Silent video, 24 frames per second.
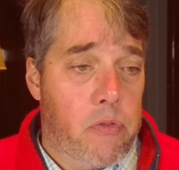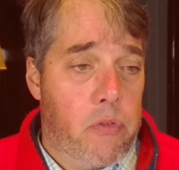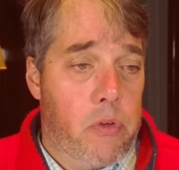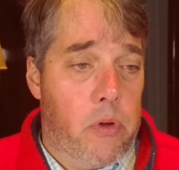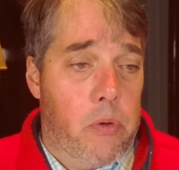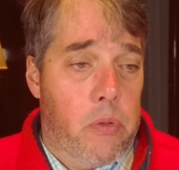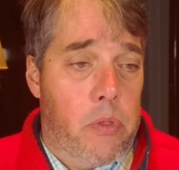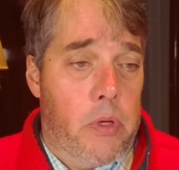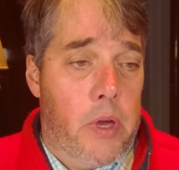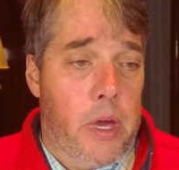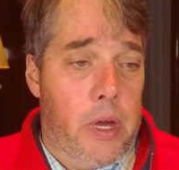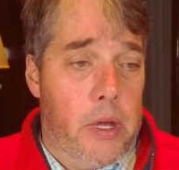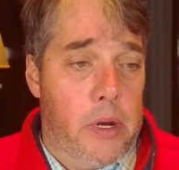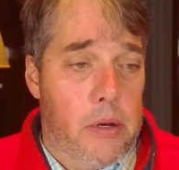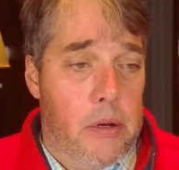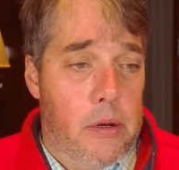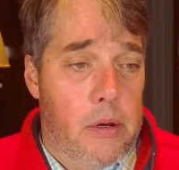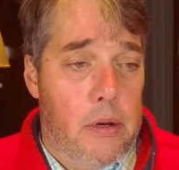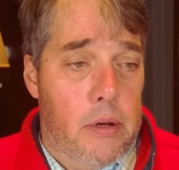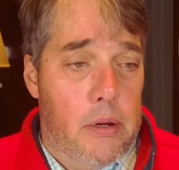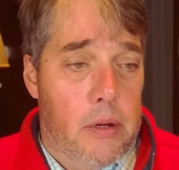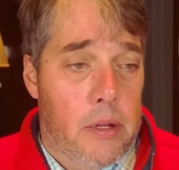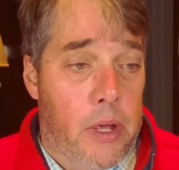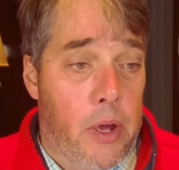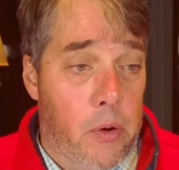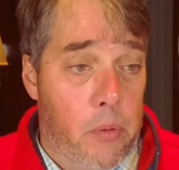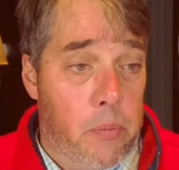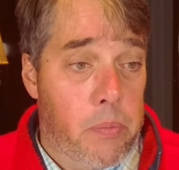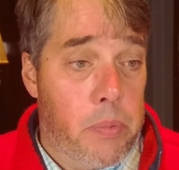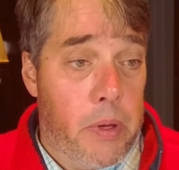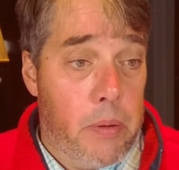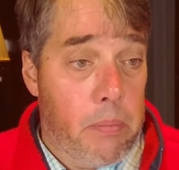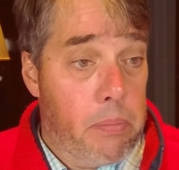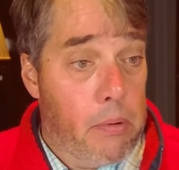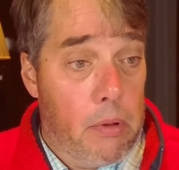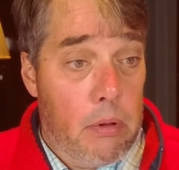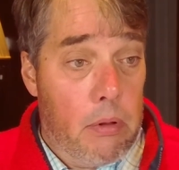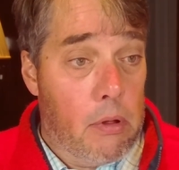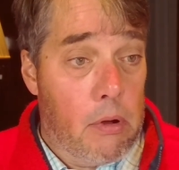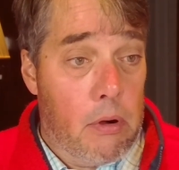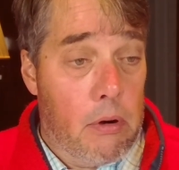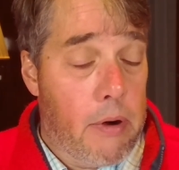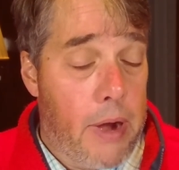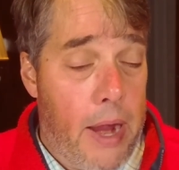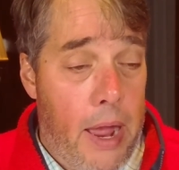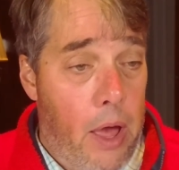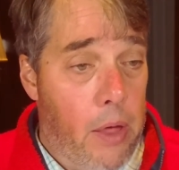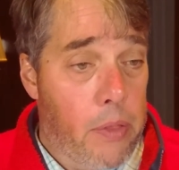so that people
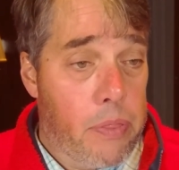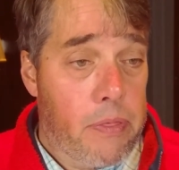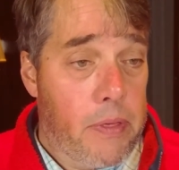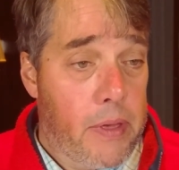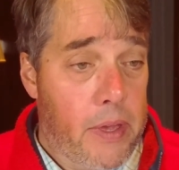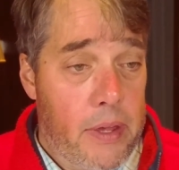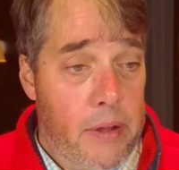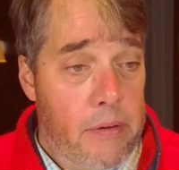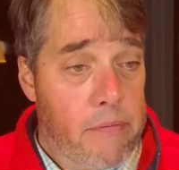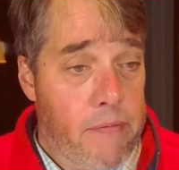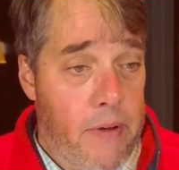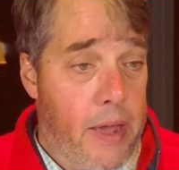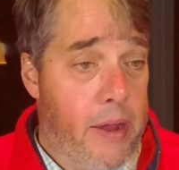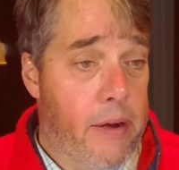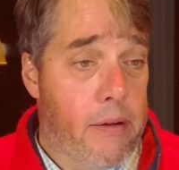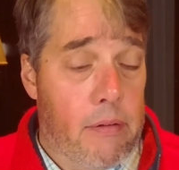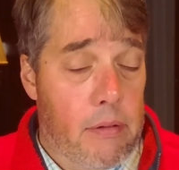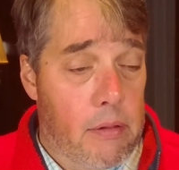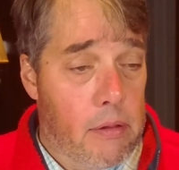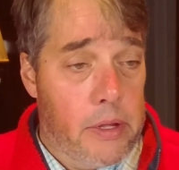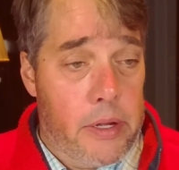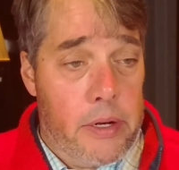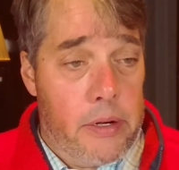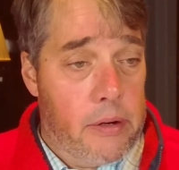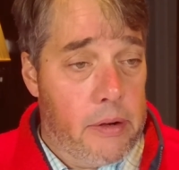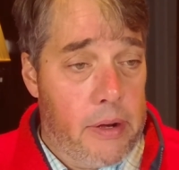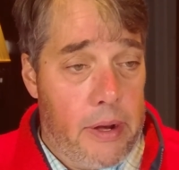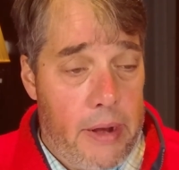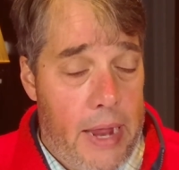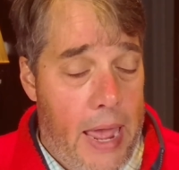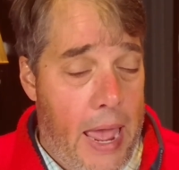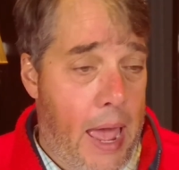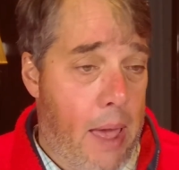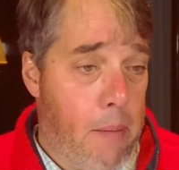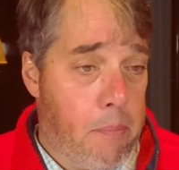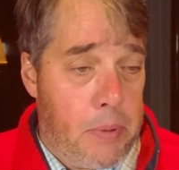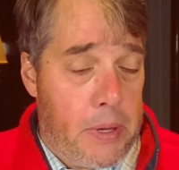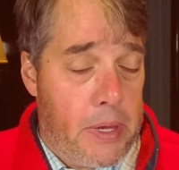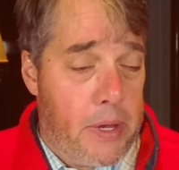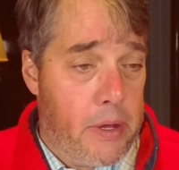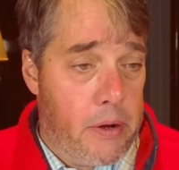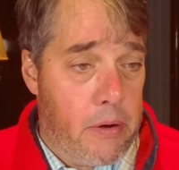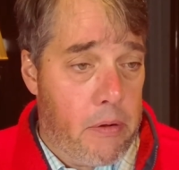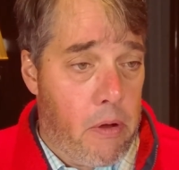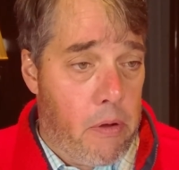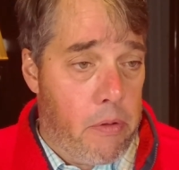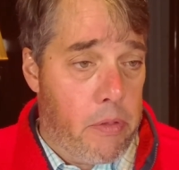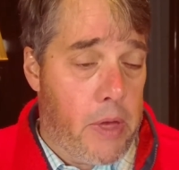are healthy and vital and happy
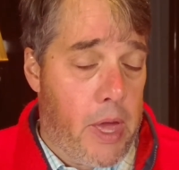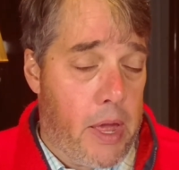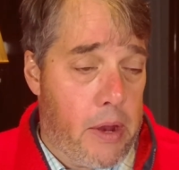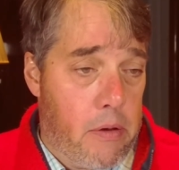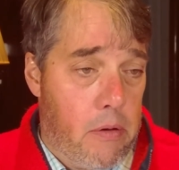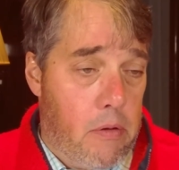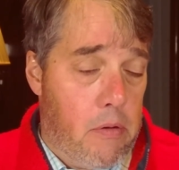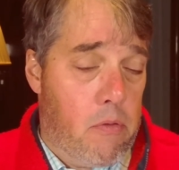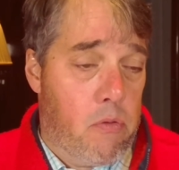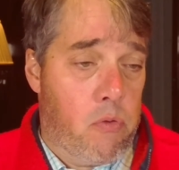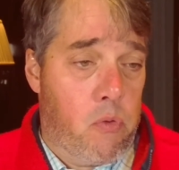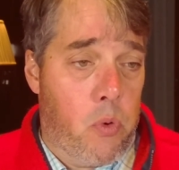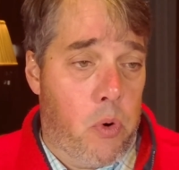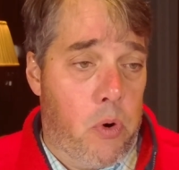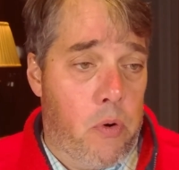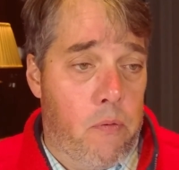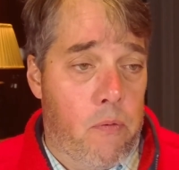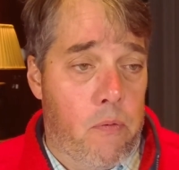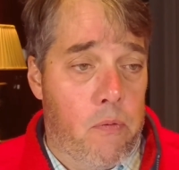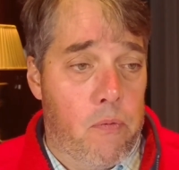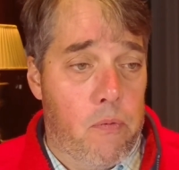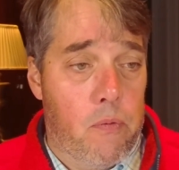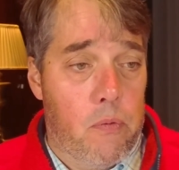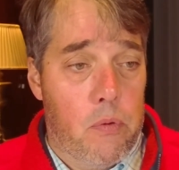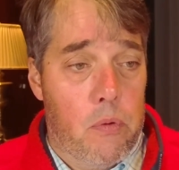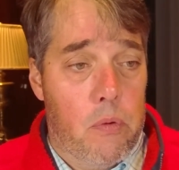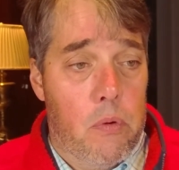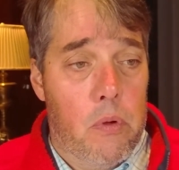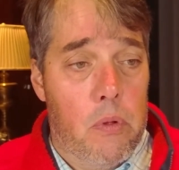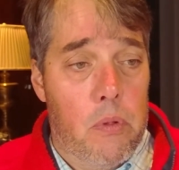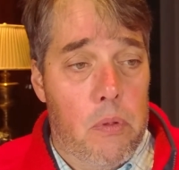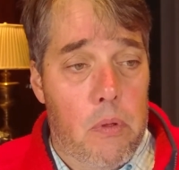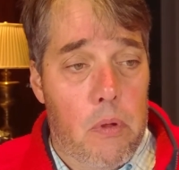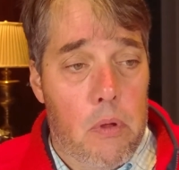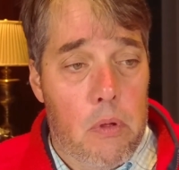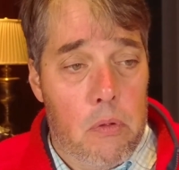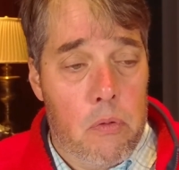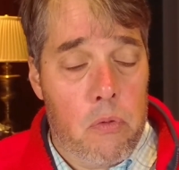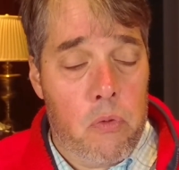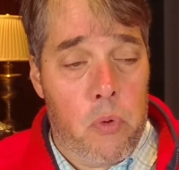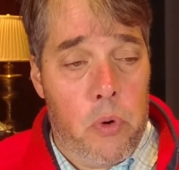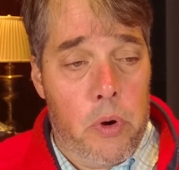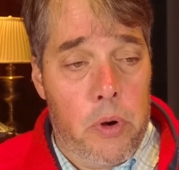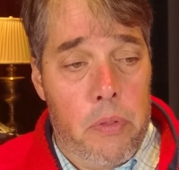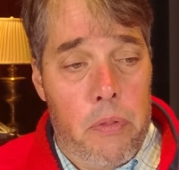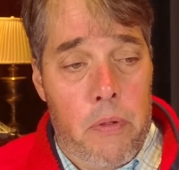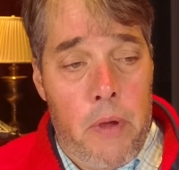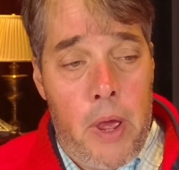and all that sort
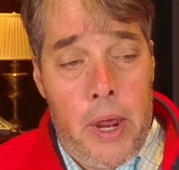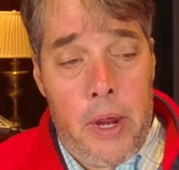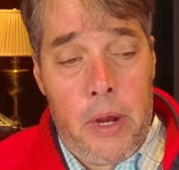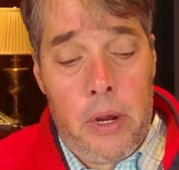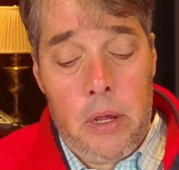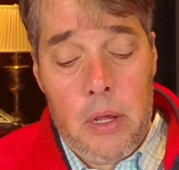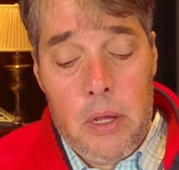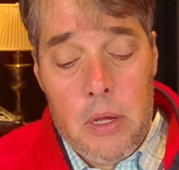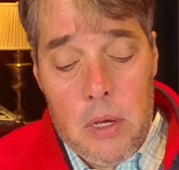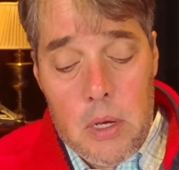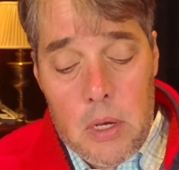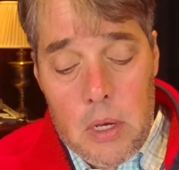of thing.